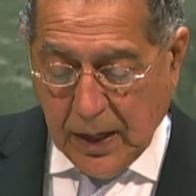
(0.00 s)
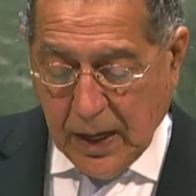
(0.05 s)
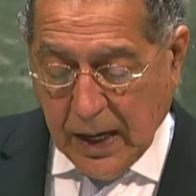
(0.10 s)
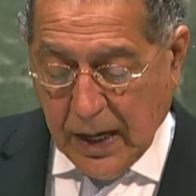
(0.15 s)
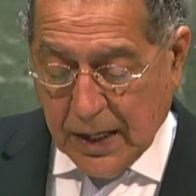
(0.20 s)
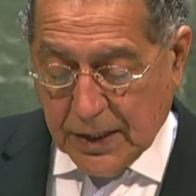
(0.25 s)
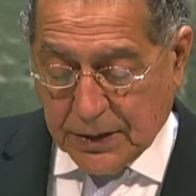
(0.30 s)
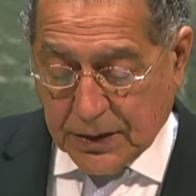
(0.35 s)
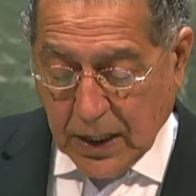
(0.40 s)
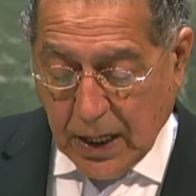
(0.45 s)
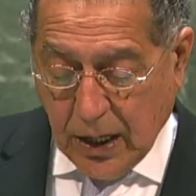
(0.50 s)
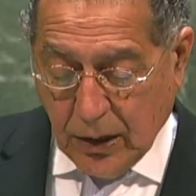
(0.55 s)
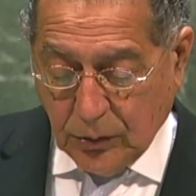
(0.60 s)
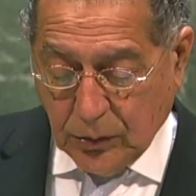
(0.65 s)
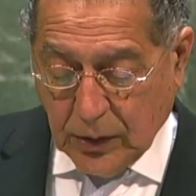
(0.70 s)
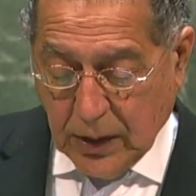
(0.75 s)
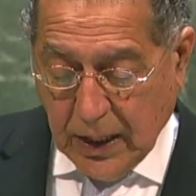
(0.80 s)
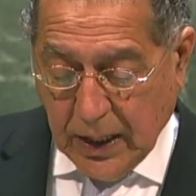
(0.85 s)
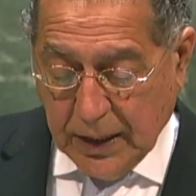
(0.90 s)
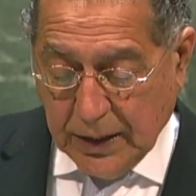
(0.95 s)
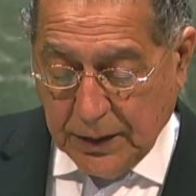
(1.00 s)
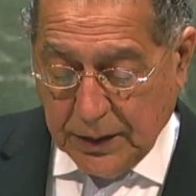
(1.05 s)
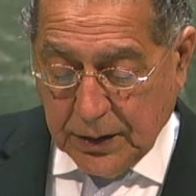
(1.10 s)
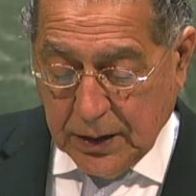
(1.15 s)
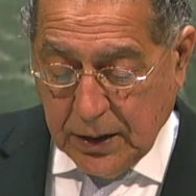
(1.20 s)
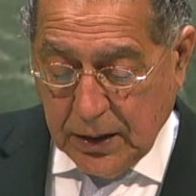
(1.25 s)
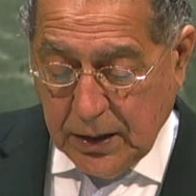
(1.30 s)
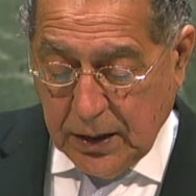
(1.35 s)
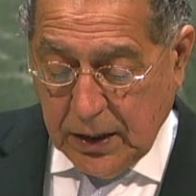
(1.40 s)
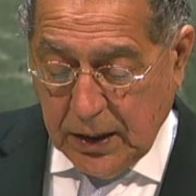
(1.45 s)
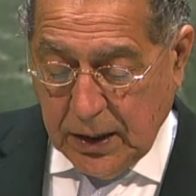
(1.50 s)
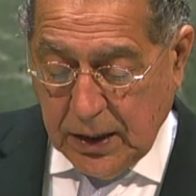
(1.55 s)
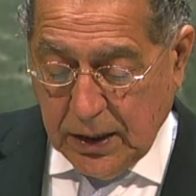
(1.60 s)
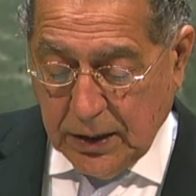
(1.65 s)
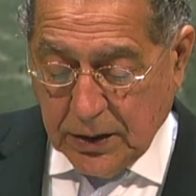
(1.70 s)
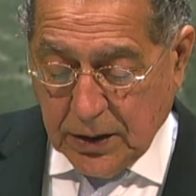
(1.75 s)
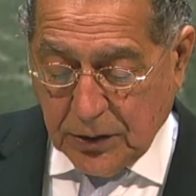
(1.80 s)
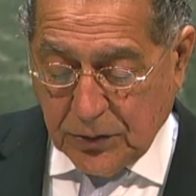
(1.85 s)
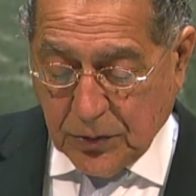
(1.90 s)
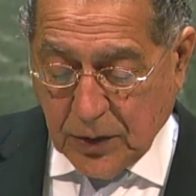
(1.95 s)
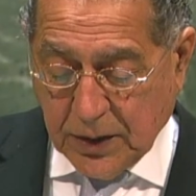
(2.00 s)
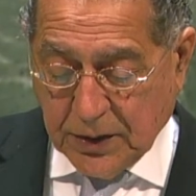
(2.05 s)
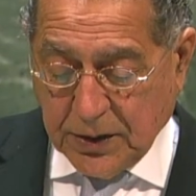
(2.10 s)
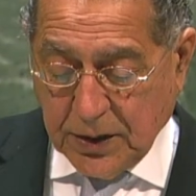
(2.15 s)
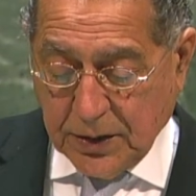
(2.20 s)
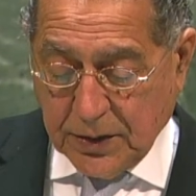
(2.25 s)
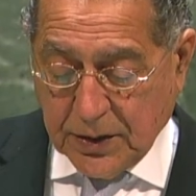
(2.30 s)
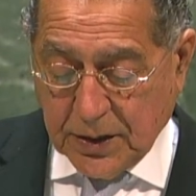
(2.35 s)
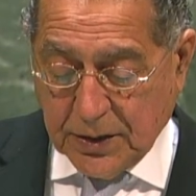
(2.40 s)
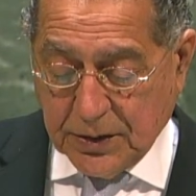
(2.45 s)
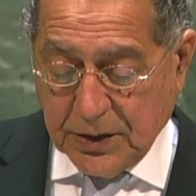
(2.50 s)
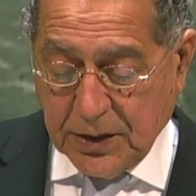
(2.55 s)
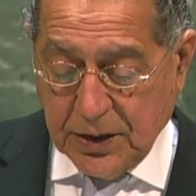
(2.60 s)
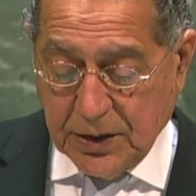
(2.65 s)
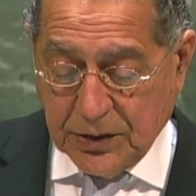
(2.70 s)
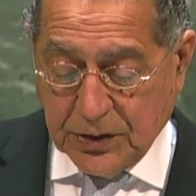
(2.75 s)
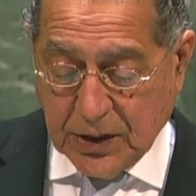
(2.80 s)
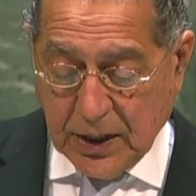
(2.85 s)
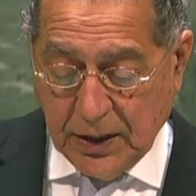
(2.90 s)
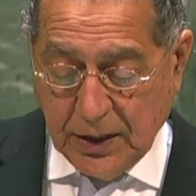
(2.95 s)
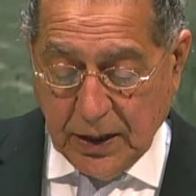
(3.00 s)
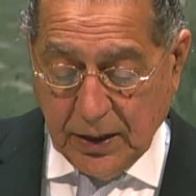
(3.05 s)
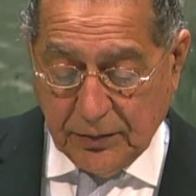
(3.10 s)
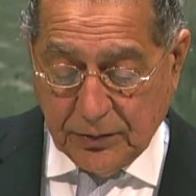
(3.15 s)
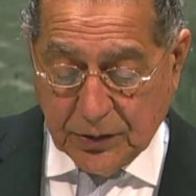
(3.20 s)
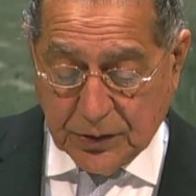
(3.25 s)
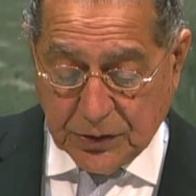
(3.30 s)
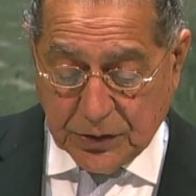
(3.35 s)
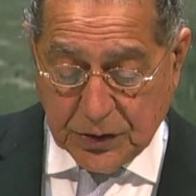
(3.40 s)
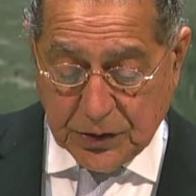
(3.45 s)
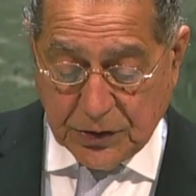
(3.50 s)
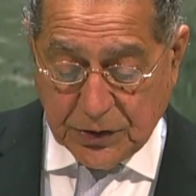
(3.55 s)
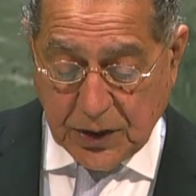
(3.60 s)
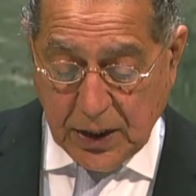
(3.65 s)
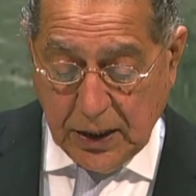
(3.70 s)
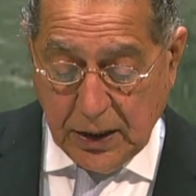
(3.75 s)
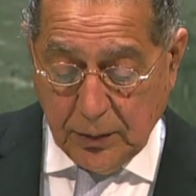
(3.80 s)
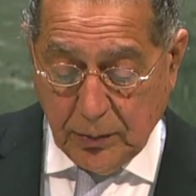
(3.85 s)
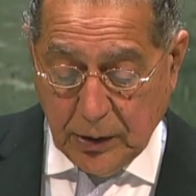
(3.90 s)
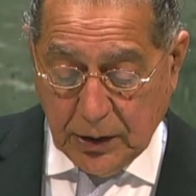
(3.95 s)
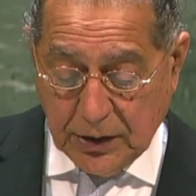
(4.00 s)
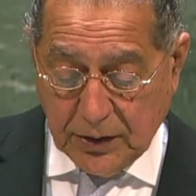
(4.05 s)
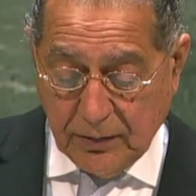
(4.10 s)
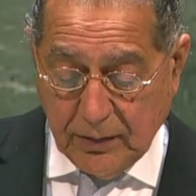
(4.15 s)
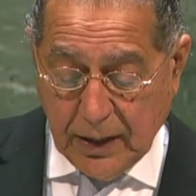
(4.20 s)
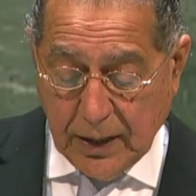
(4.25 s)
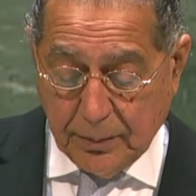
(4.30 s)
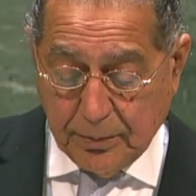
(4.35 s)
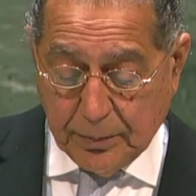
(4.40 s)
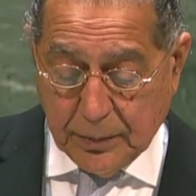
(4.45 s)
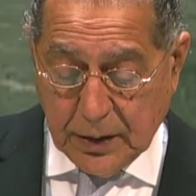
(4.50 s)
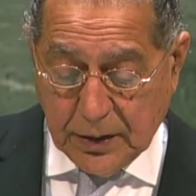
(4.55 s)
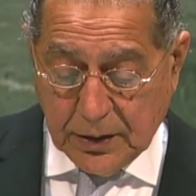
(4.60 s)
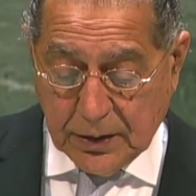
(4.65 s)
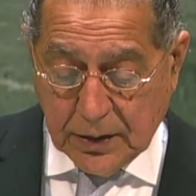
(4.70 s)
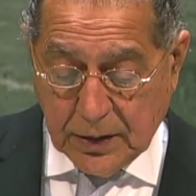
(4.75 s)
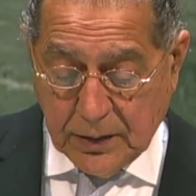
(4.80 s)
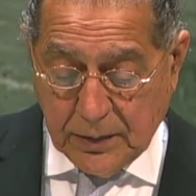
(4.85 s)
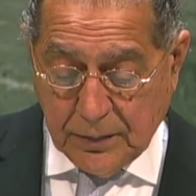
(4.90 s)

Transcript: as outlined in the 2030 Agenda for Sustainable Development